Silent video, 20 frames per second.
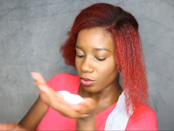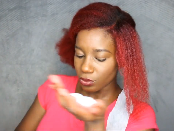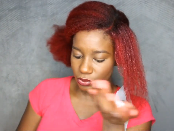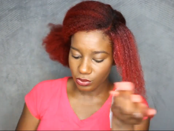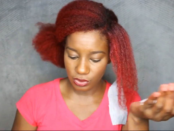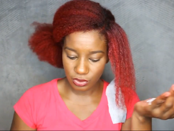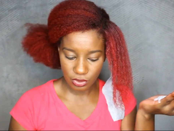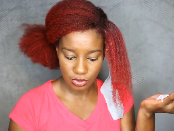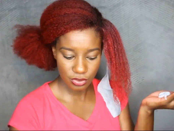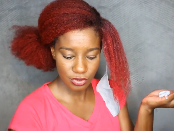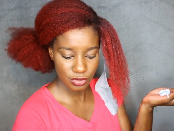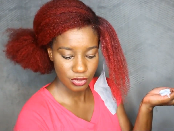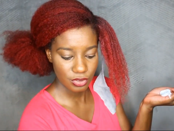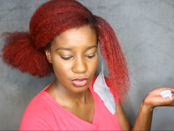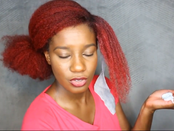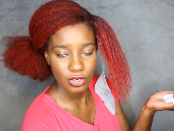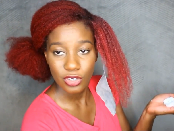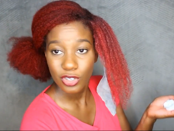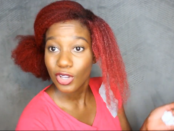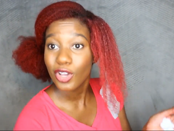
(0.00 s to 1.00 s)
mousse,
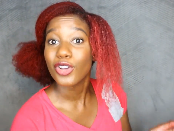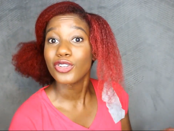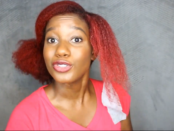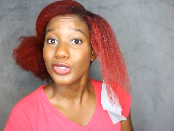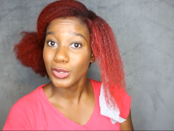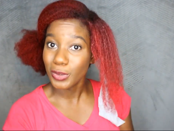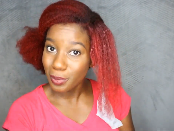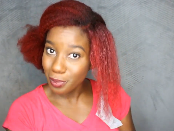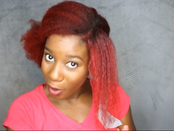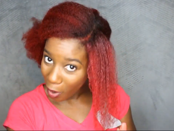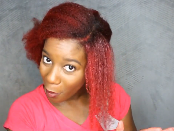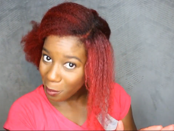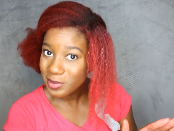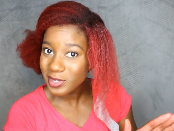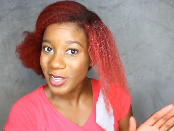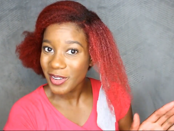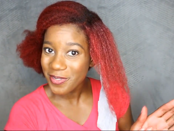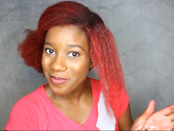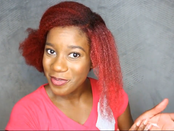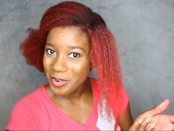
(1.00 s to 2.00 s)
2
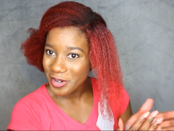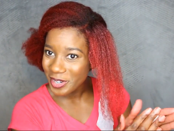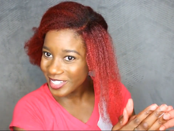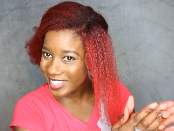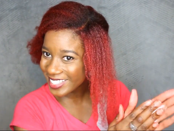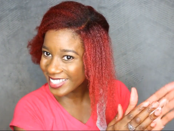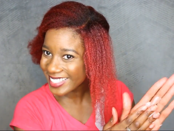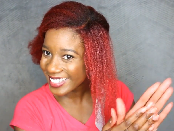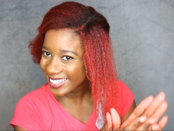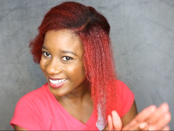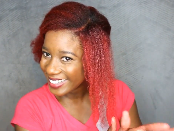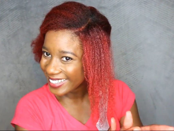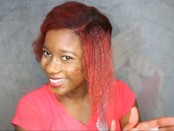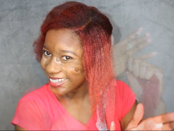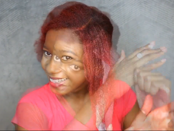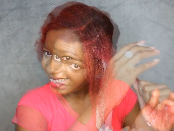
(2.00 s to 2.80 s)
pumps of mousse.